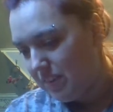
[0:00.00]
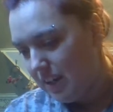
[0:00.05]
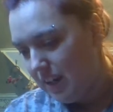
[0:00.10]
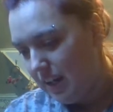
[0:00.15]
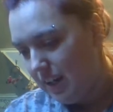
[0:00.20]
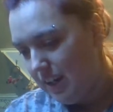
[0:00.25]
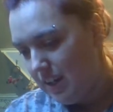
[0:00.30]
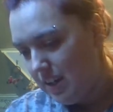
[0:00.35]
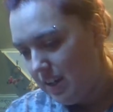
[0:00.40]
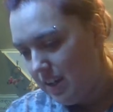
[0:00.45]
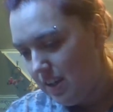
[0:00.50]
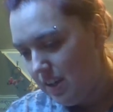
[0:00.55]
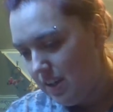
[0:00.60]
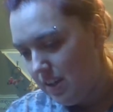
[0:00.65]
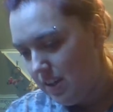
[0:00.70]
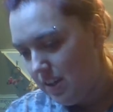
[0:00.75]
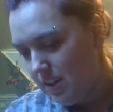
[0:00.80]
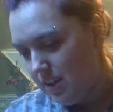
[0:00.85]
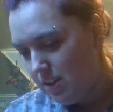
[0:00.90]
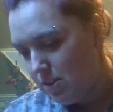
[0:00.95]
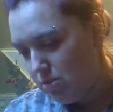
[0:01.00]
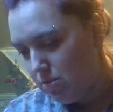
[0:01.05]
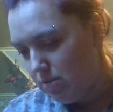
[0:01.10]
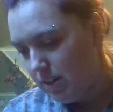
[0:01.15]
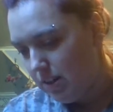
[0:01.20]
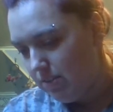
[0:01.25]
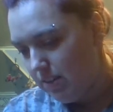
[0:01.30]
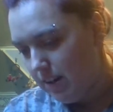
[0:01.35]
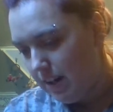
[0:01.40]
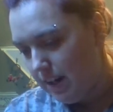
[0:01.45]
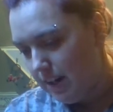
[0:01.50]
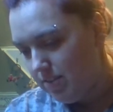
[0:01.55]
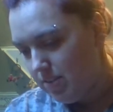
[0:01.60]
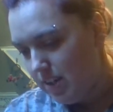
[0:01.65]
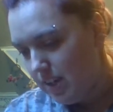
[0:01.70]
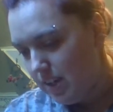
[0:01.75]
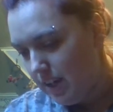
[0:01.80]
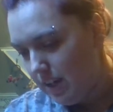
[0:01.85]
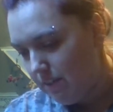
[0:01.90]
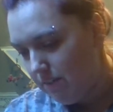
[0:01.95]
and 25,
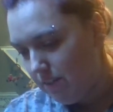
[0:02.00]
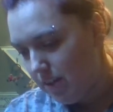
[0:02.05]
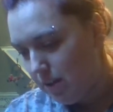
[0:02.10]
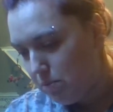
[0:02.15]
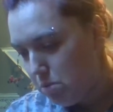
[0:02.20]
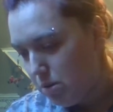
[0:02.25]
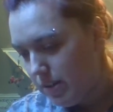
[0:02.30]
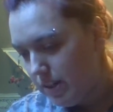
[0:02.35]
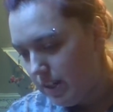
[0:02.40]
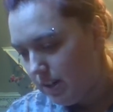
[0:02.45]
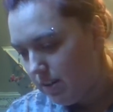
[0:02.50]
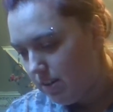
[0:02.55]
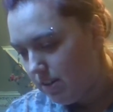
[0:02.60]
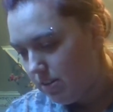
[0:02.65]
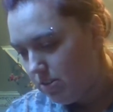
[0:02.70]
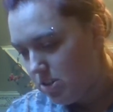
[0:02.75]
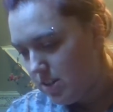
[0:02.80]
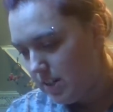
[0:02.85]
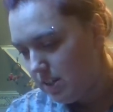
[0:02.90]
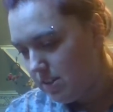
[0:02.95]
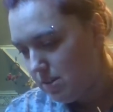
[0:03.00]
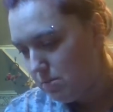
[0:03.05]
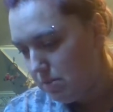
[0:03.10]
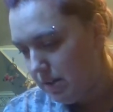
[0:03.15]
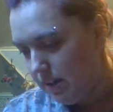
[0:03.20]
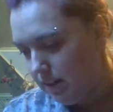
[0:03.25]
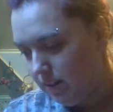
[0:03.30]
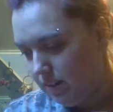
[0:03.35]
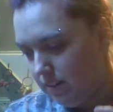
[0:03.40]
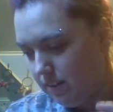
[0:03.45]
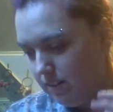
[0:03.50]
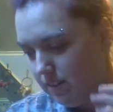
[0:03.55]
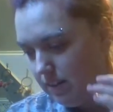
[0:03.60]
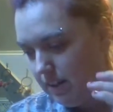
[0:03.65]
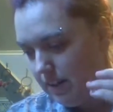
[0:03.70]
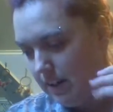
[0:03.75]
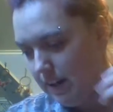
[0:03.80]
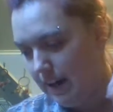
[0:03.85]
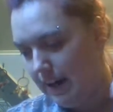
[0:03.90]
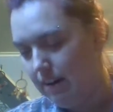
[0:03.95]
take my pretty girl Jezebel
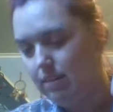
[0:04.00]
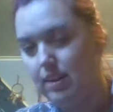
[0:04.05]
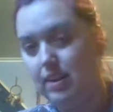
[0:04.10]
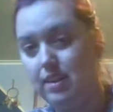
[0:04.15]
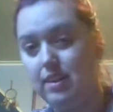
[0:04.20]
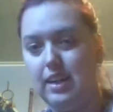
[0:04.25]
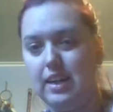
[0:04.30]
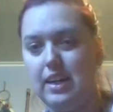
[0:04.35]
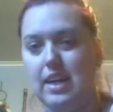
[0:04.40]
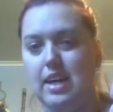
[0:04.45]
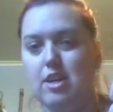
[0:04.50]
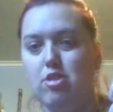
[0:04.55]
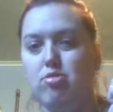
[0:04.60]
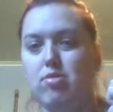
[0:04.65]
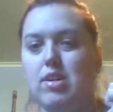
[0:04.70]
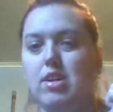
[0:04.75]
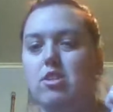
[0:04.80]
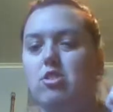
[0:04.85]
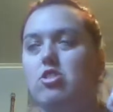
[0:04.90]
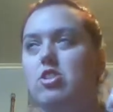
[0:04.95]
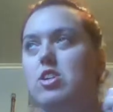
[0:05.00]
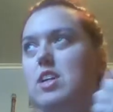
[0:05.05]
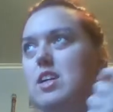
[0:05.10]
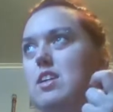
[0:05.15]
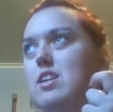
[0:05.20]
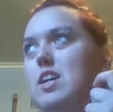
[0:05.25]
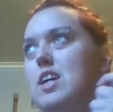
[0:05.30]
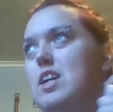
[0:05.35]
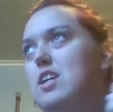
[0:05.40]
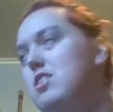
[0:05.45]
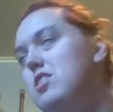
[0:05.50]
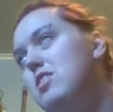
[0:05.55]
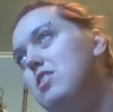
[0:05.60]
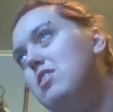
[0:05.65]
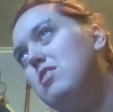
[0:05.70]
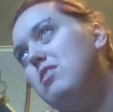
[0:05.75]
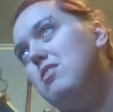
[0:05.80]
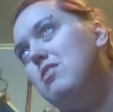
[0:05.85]
out in the cage because she needs to.